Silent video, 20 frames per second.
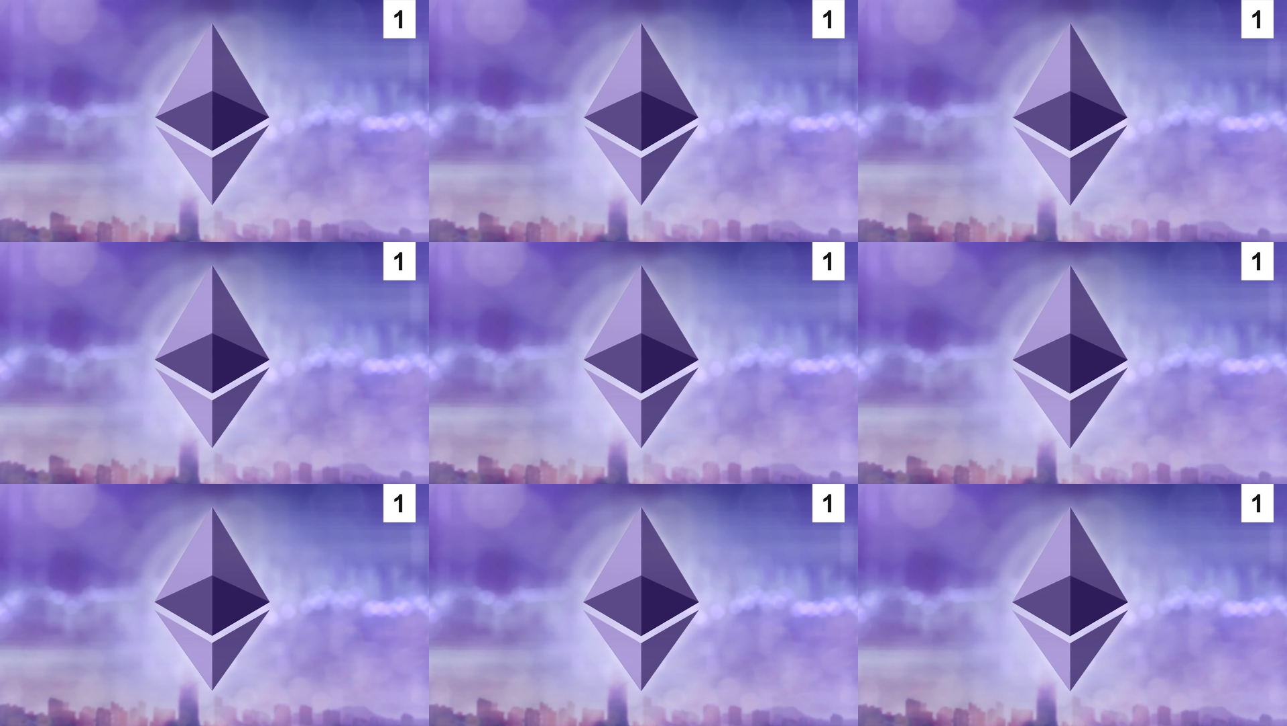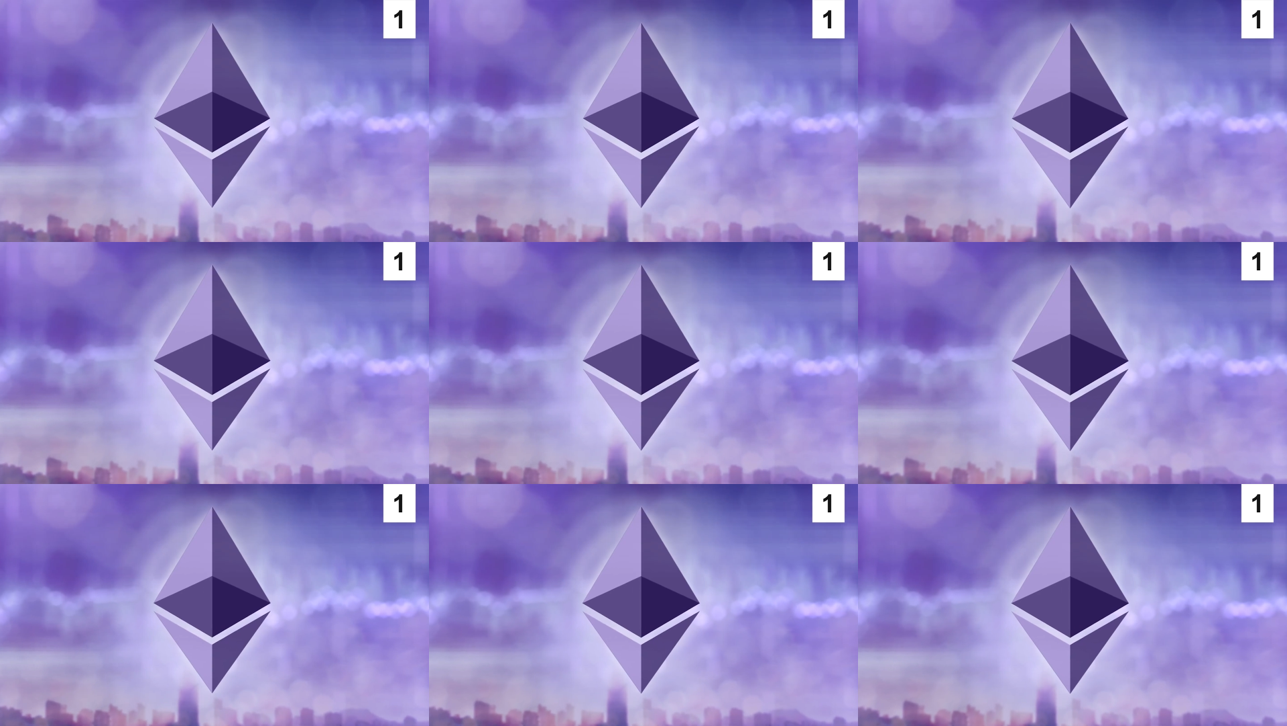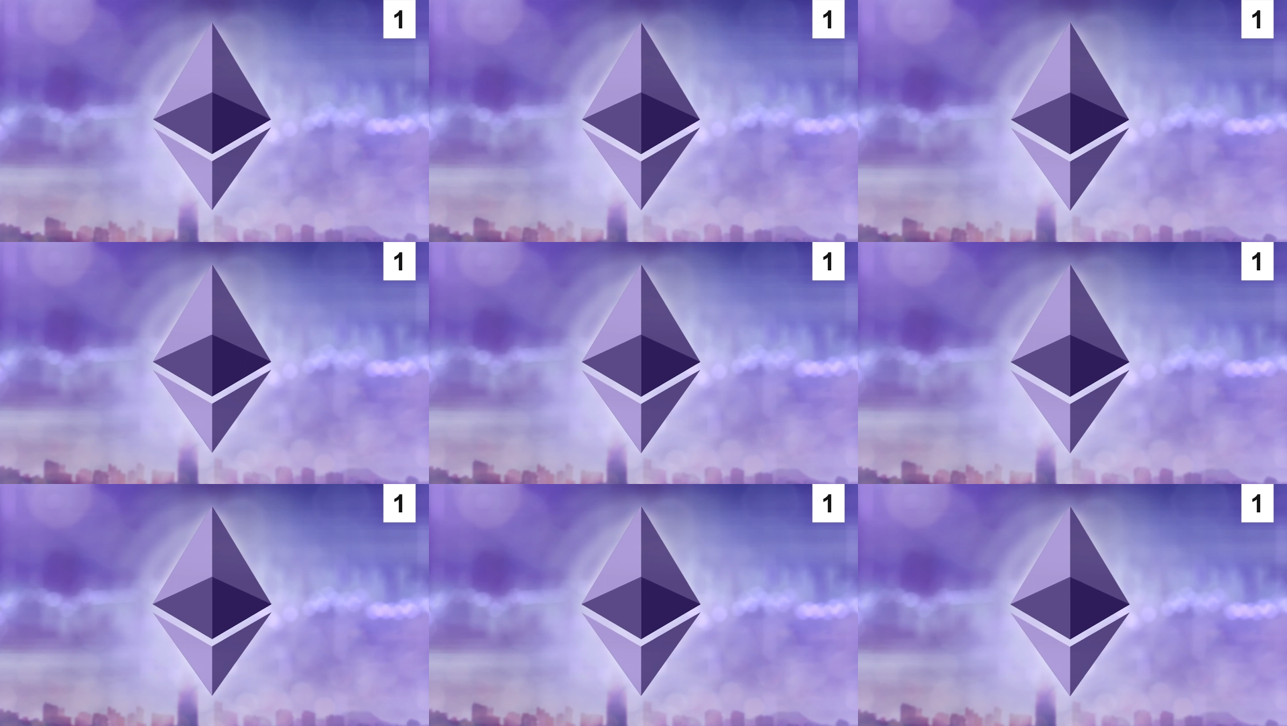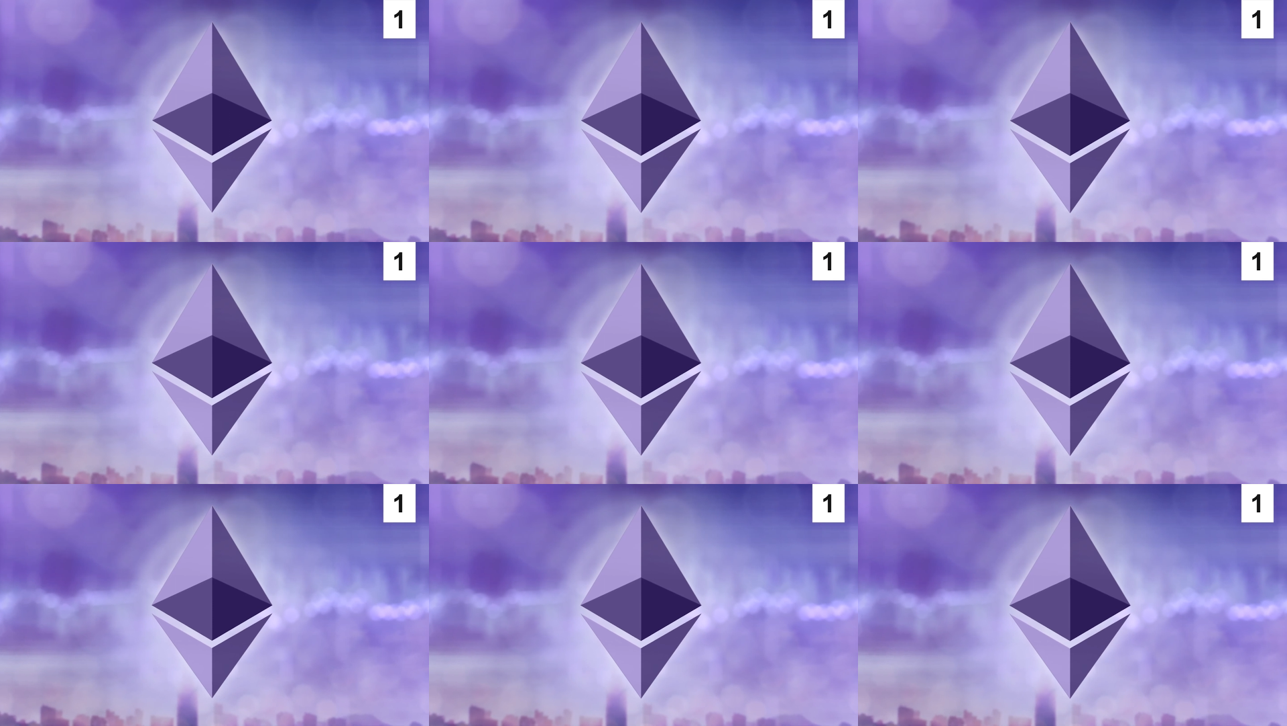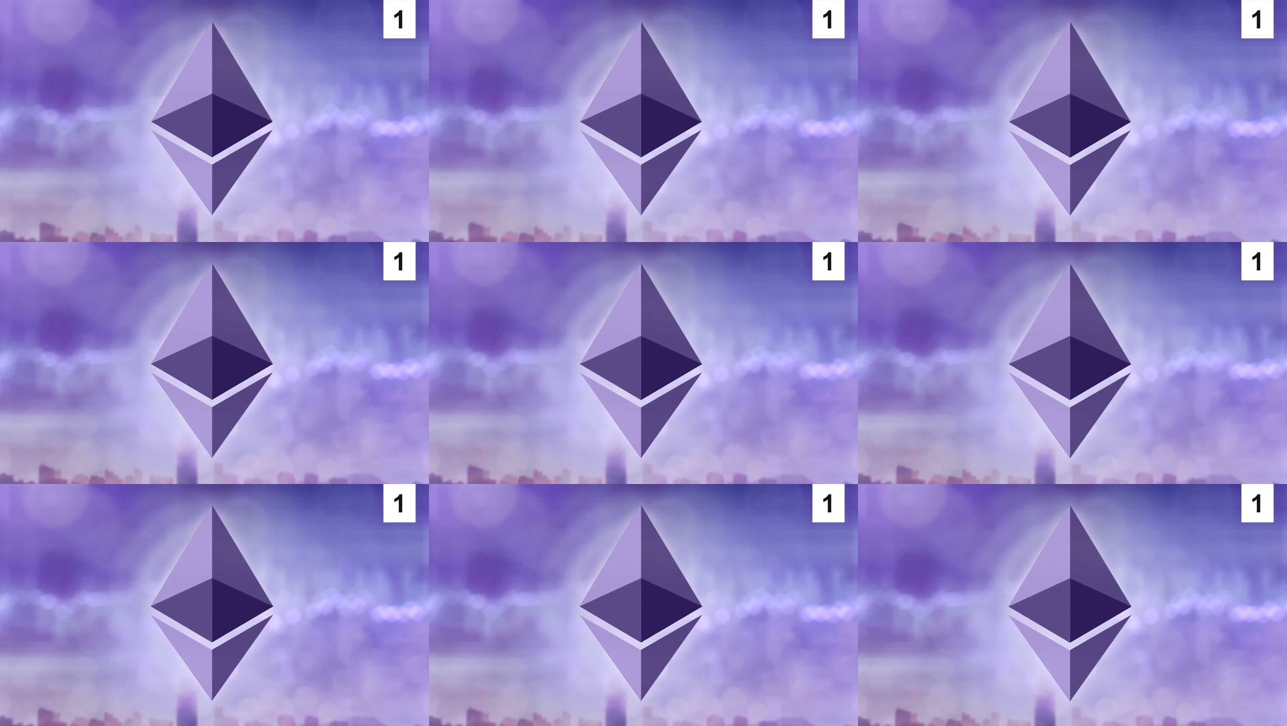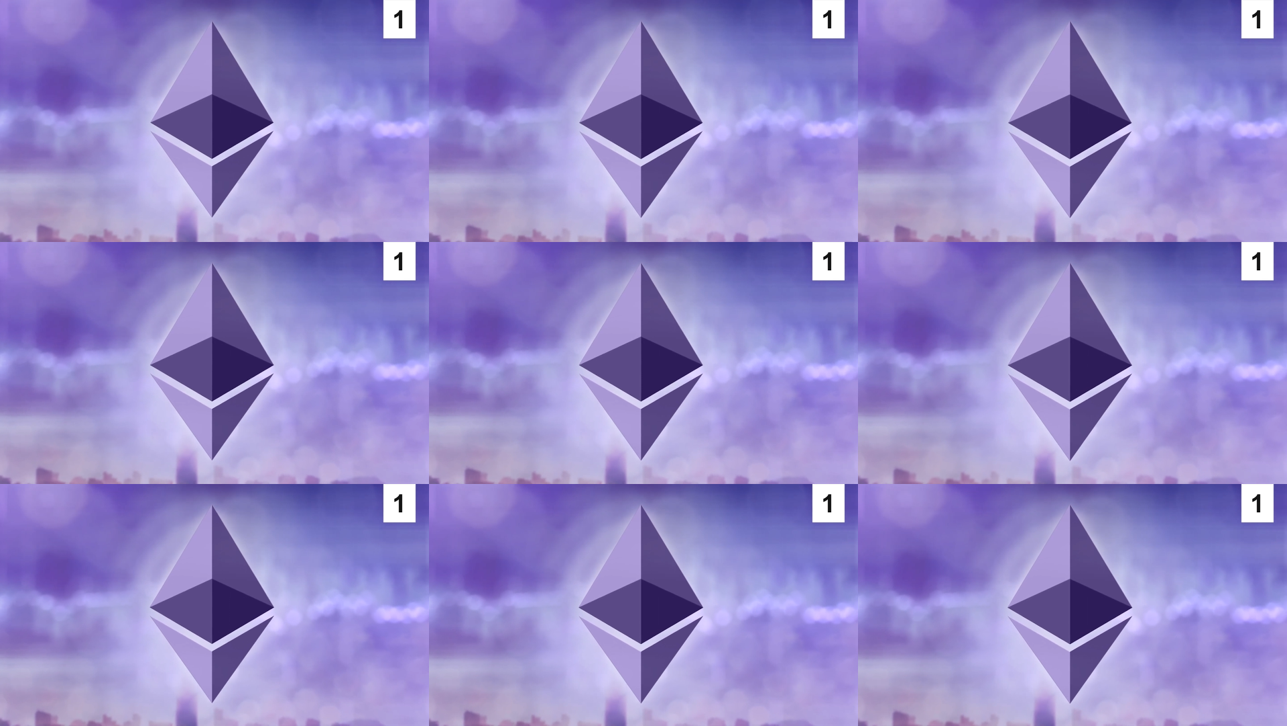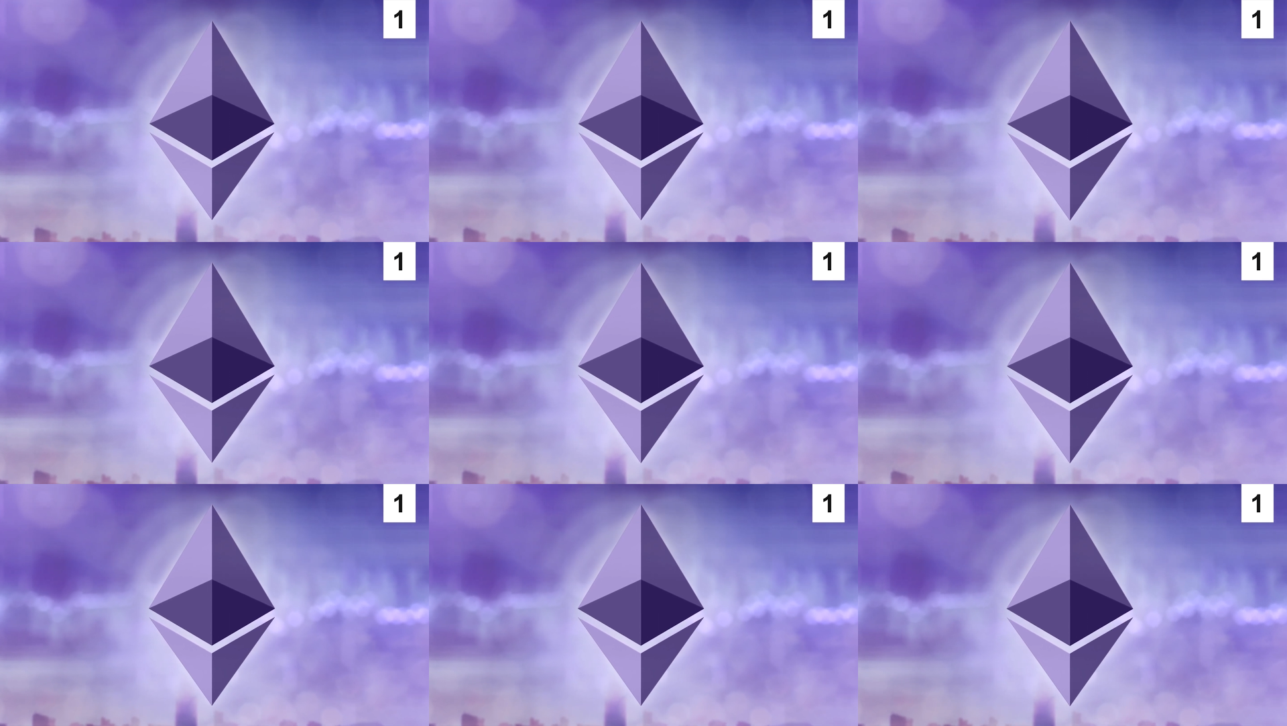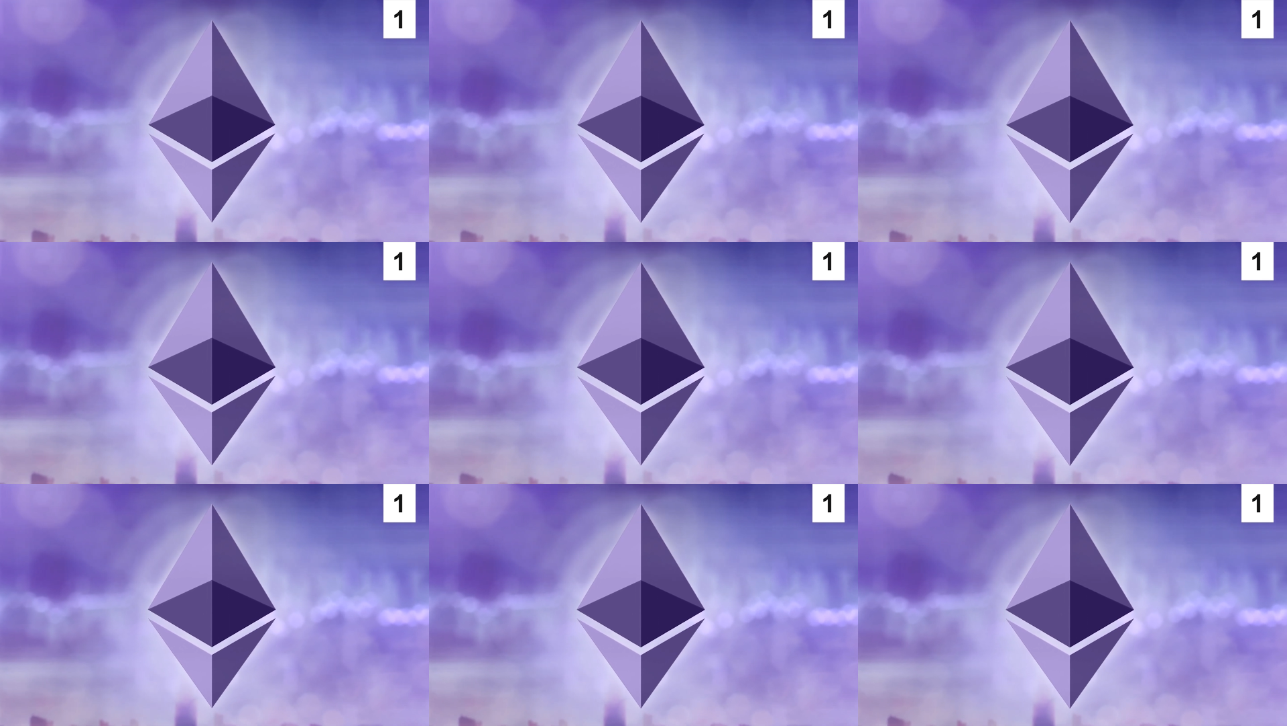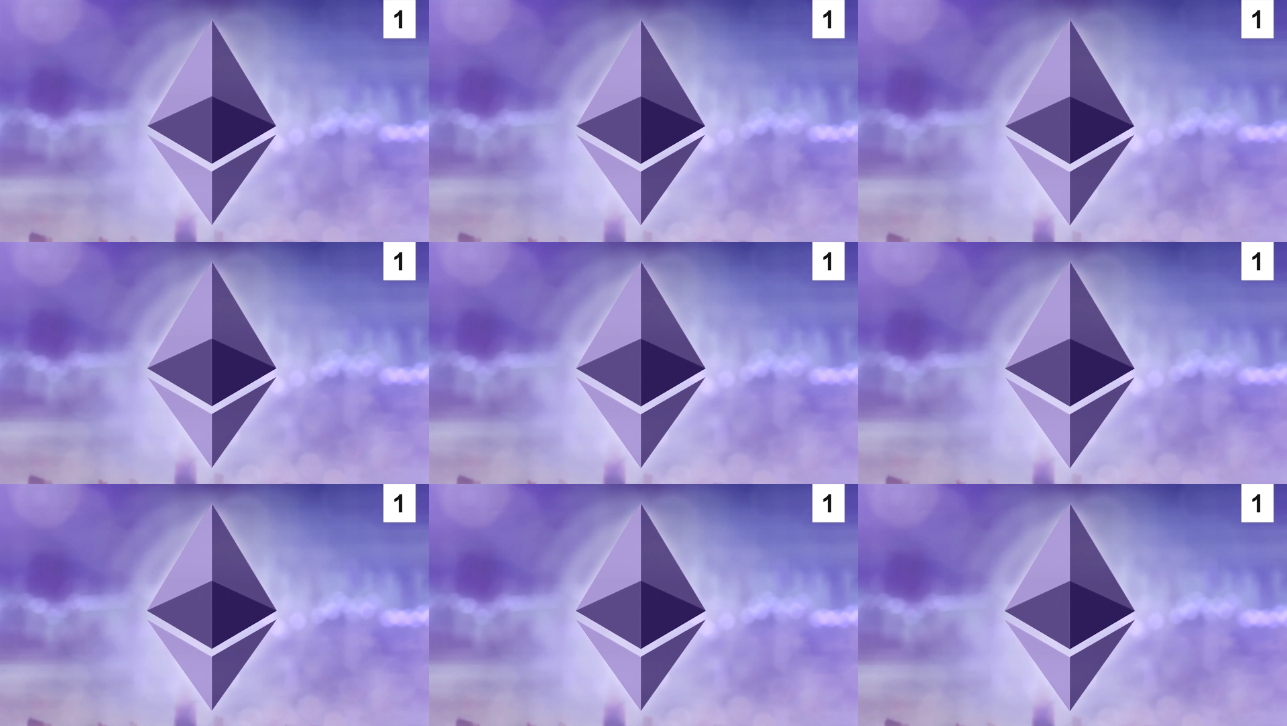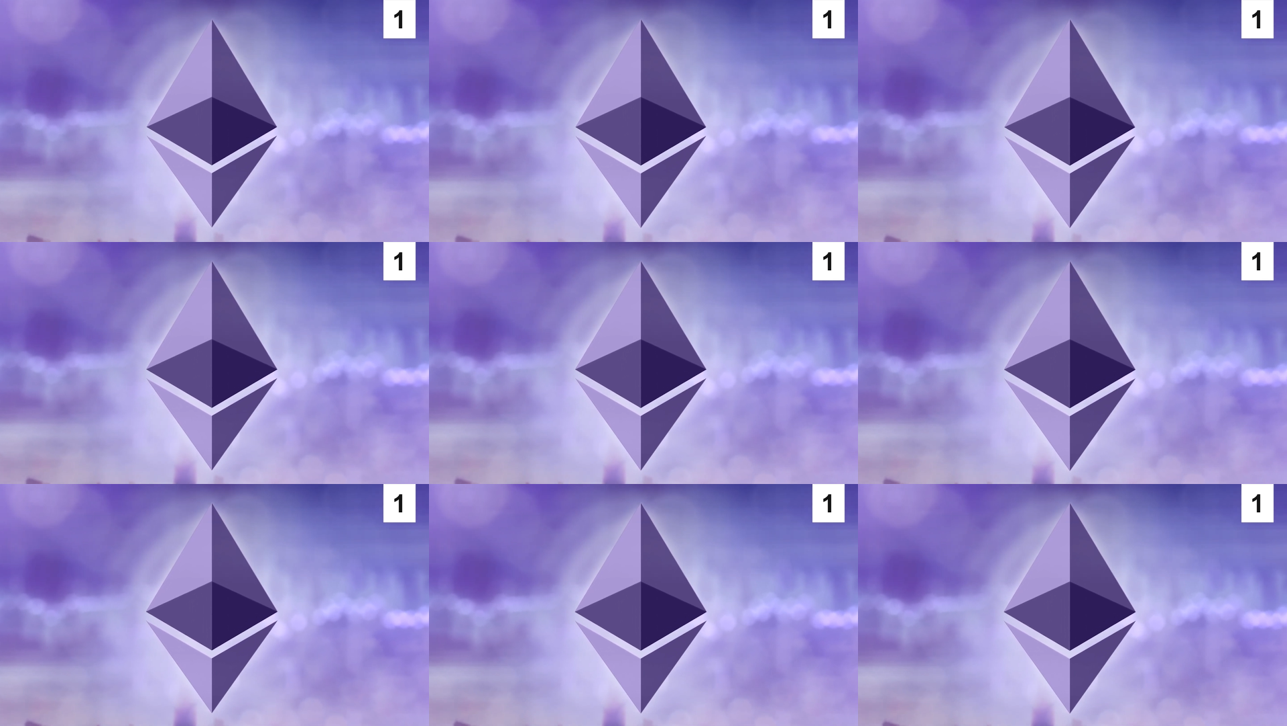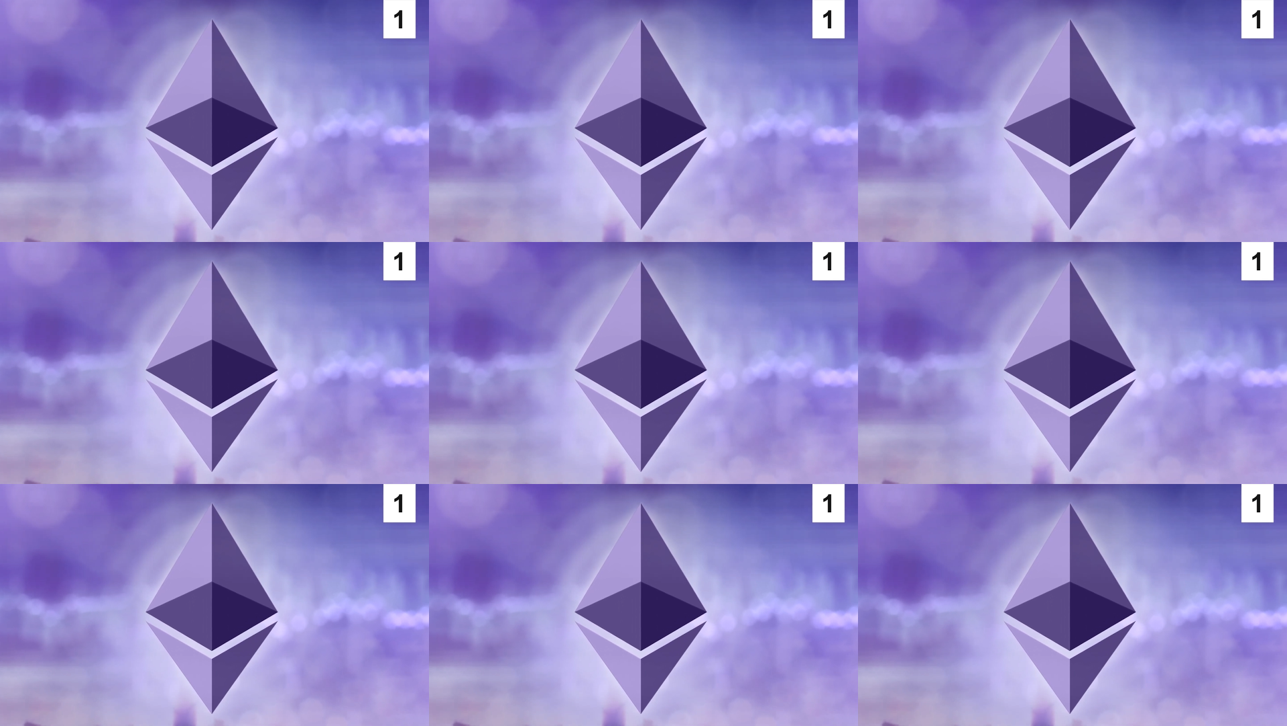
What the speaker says: No face is visible, so there are no lips to read.